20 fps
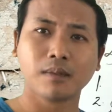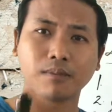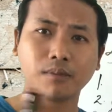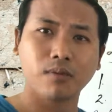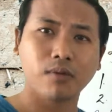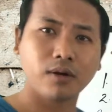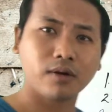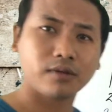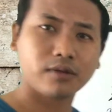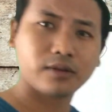
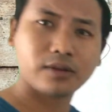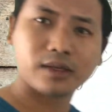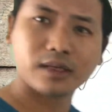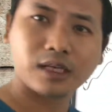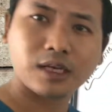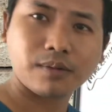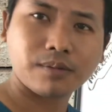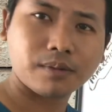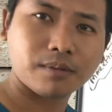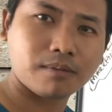But one of the things
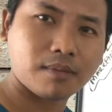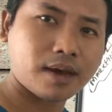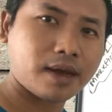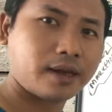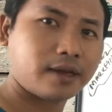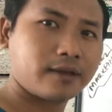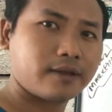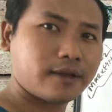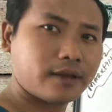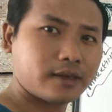keep in
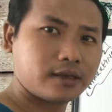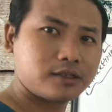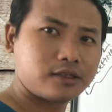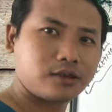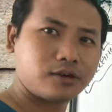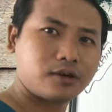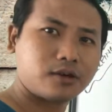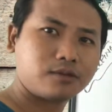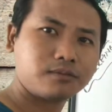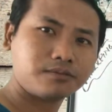mind that
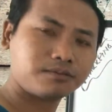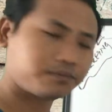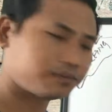I